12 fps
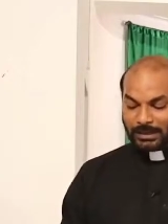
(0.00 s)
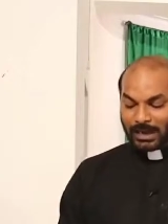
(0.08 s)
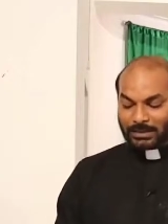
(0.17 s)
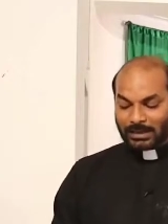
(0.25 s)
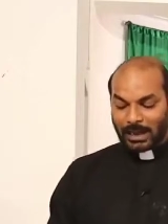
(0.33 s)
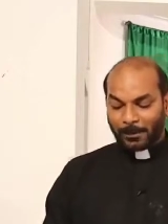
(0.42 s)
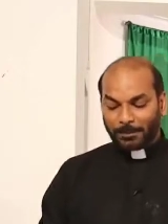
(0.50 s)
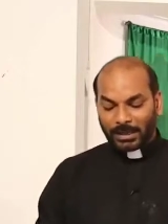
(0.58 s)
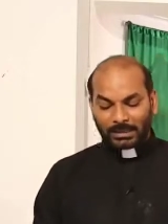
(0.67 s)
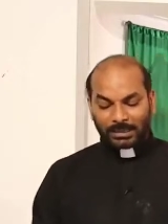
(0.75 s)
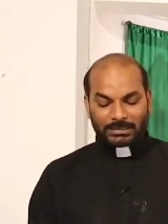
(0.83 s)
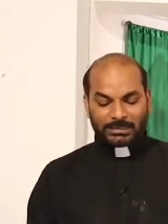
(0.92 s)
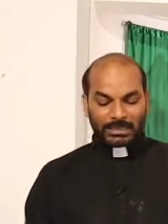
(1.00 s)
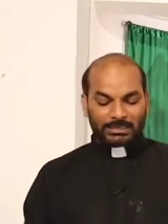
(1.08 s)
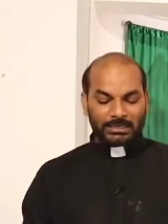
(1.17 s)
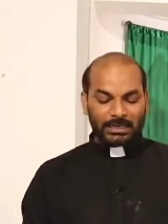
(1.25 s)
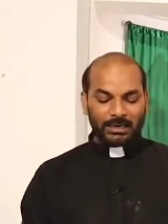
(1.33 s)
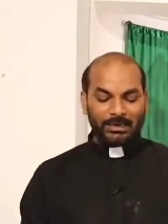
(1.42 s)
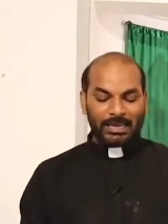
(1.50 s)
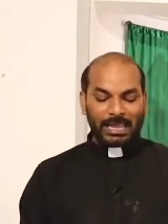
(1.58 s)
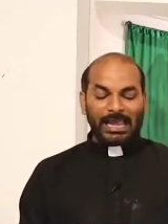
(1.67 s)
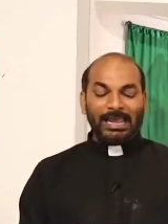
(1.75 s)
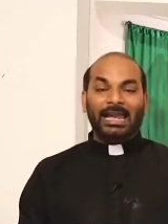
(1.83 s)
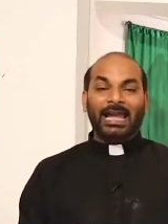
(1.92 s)
Dr. Ambedkar says
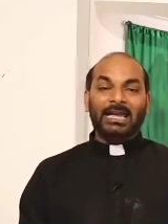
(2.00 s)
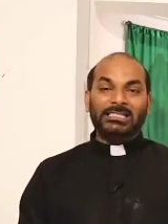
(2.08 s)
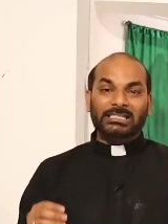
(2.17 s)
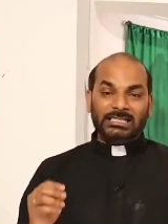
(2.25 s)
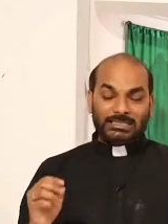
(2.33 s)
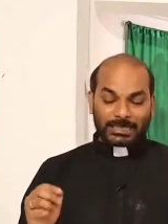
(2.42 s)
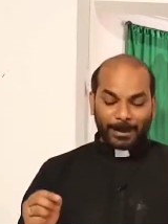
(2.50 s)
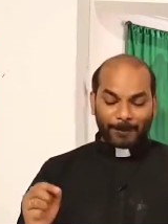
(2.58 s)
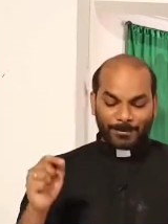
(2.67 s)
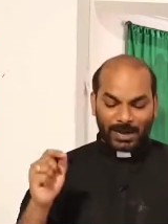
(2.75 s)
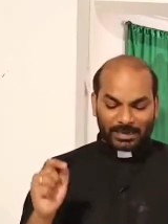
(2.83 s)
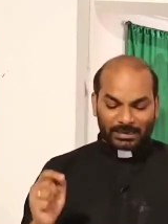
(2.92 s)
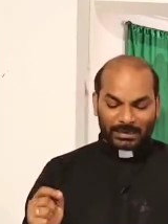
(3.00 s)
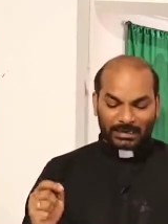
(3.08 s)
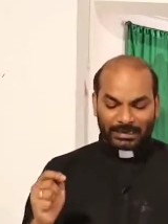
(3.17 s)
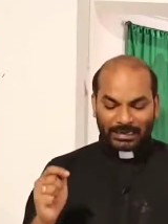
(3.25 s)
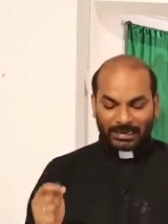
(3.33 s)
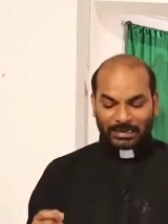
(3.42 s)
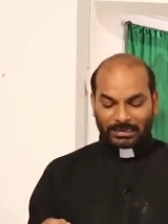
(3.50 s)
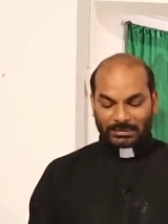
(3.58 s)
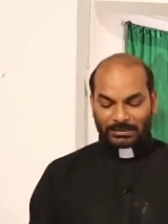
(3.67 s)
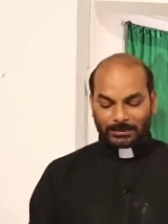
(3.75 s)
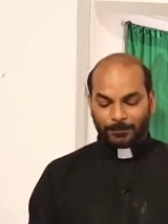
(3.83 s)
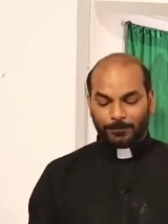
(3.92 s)
that caste is a mental
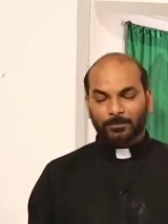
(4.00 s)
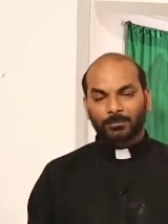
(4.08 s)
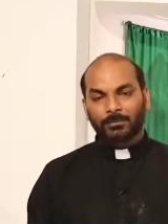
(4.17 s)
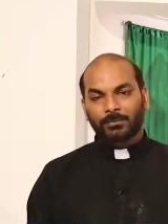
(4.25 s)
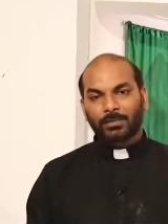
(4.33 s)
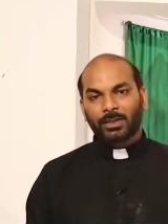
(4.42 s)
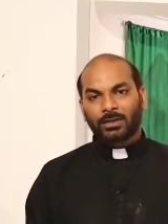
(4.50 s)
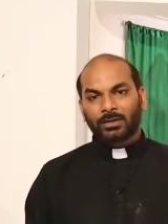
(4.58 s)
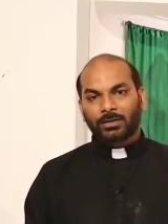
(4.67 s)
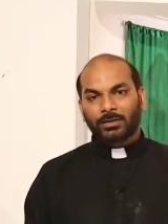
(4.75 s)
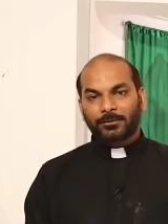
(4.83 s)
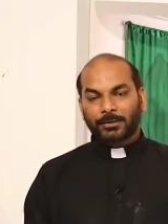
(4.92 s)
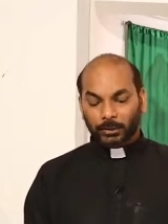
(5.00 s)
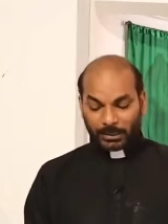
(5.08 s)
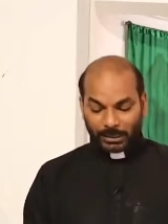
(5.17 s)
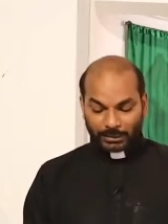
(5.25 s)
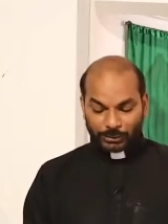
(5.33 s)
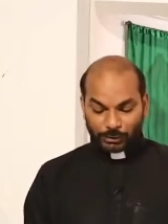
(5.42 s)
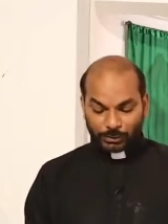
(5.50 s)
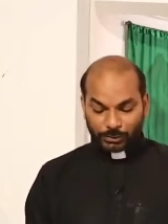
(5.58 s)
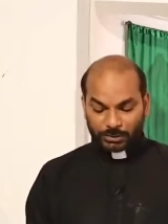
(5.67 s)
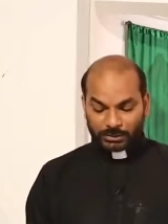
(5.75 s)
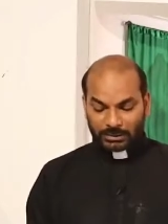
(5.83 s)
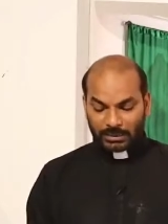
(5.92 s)
illness. If you look at
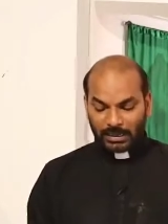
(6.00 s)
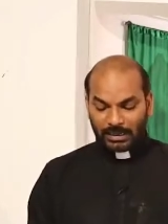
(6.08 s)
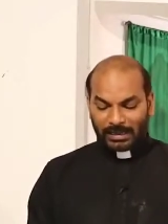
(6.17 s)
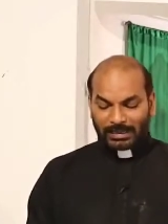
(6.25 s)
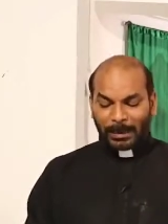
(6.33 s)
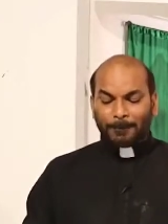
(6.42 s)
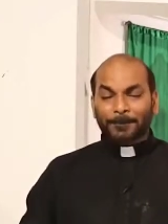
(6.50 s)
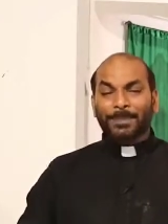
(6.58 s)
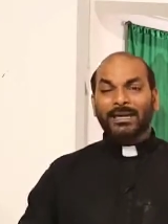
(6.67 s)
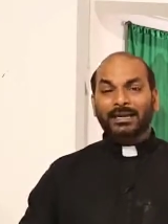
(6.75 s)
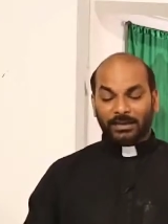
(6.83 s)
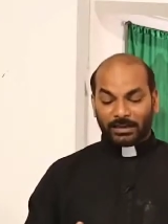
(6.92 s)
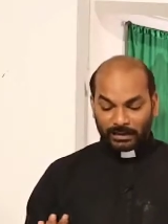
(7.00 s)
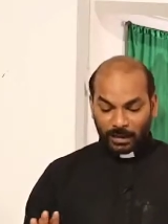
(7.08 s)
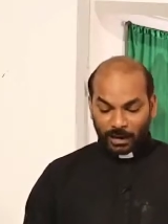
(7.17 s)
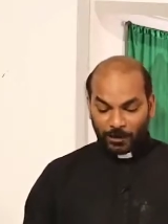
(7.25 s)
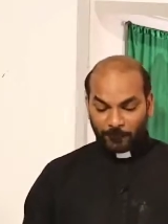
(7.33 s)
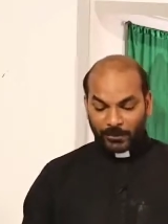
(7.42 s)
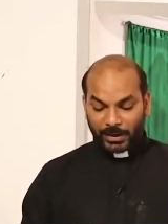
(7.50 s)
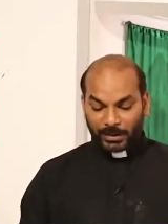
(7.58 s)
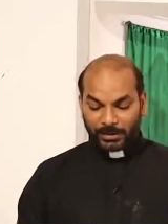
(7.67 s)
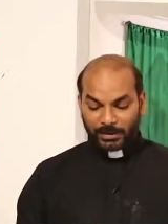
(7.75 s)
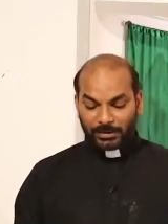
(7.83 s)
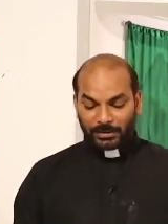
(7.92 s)
Jews, completely
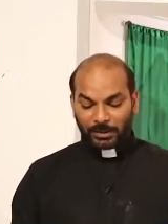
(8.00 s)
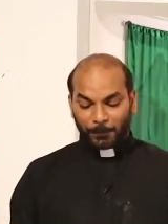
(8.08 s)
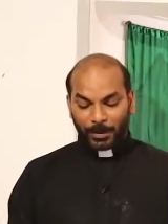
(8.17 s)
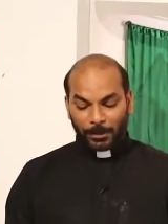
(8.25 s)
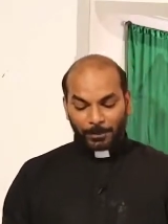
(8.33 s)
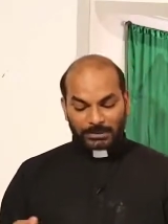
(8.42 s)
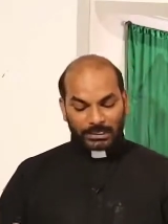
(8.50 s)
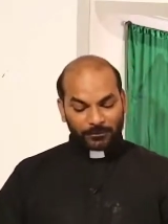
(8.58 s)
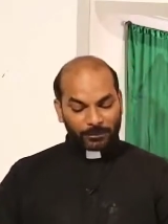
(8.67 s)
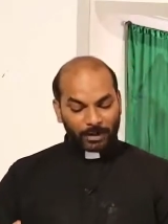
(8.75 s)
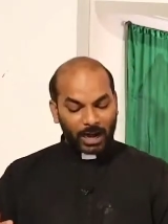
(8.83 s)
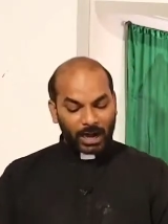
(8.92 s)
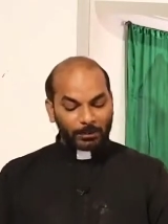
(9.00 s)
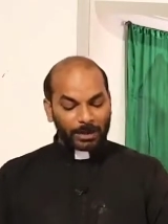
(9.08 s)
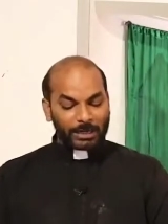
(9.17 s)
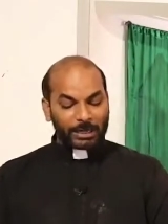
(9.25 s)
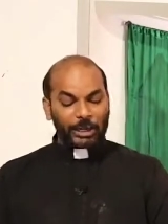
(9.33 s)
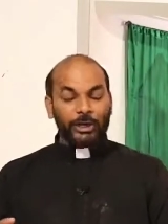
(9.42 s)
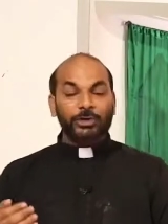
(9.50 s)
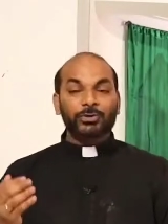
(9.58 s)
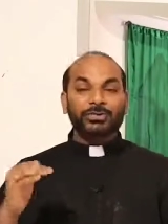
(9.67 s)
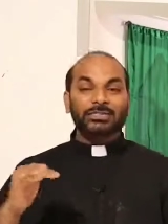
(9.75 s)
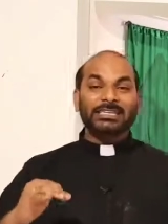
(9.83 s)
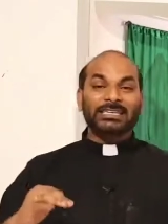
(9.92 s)
nullified the purpose of God by
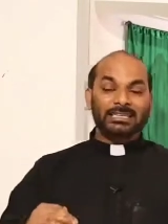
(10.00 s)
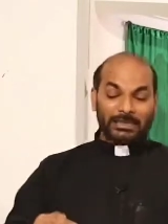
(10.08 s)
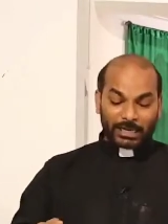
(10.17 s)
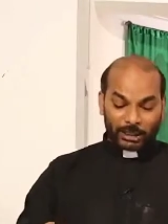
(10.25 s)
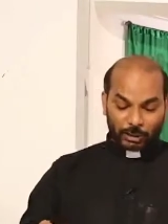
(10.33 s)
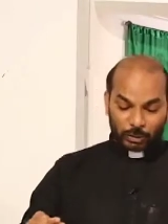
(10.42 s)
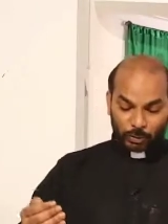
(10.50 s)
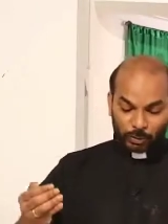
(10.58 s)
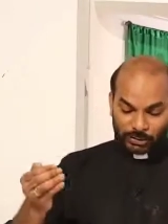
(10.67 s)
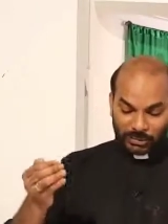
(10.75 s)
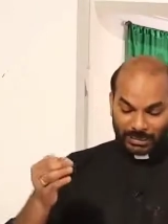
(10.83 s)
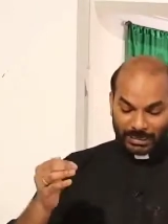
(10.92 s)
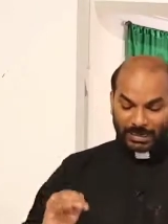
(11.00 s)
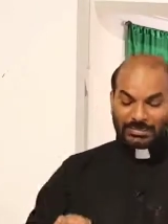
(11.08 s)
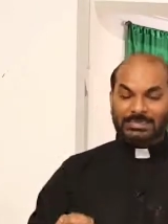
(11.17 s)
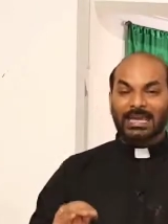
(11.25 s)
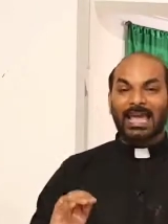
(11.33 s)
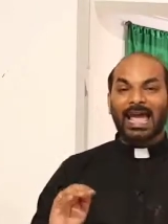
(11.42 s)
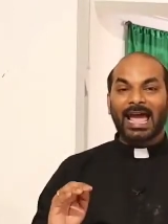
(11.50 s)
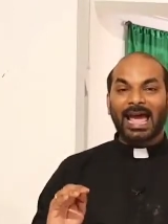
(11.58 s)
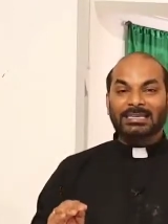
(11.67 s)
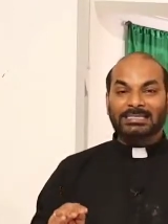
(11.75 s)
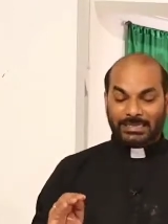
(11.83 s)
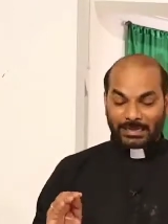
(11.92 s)
reducing their chosenness
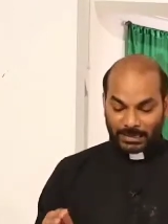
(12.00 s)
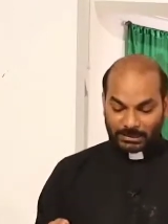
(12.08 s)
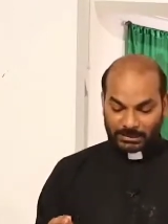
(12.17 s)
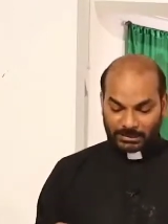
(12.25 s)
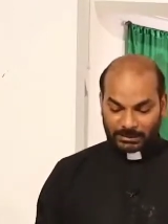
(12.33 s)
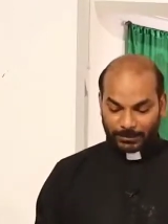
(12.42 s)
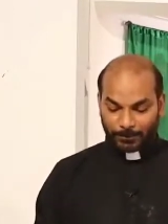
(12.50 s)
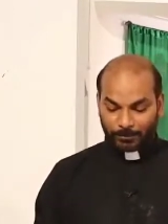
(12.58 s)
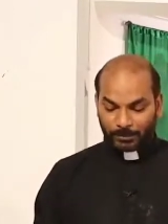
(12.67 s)
as a race.